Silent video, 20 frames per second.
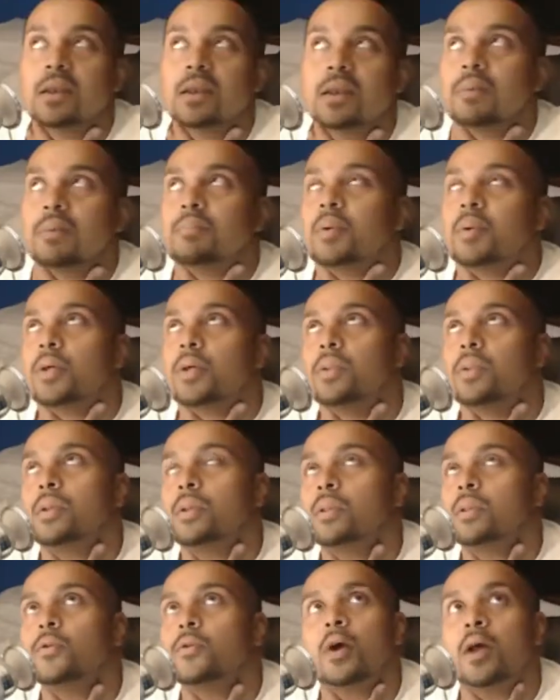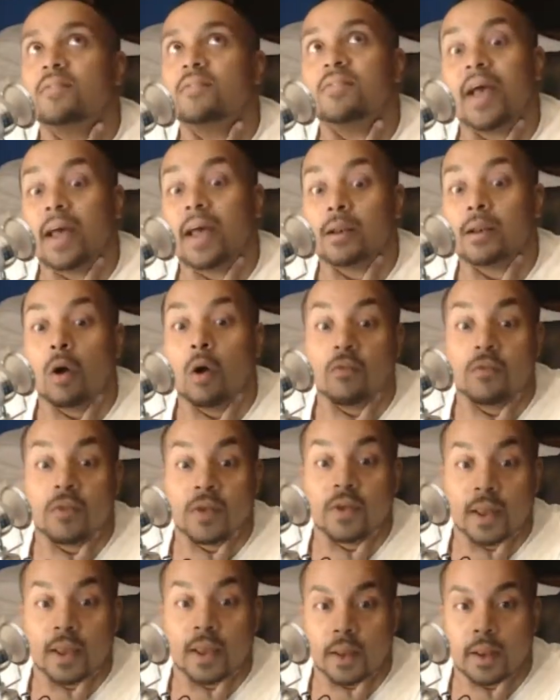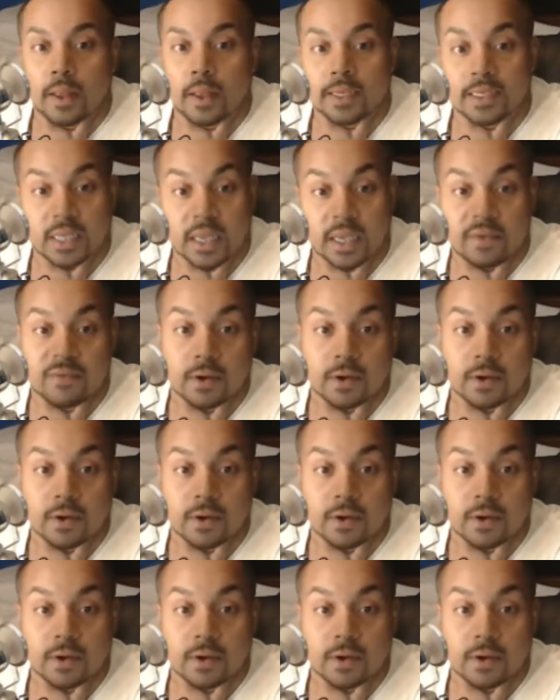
but you could have had Kofi and Xavier.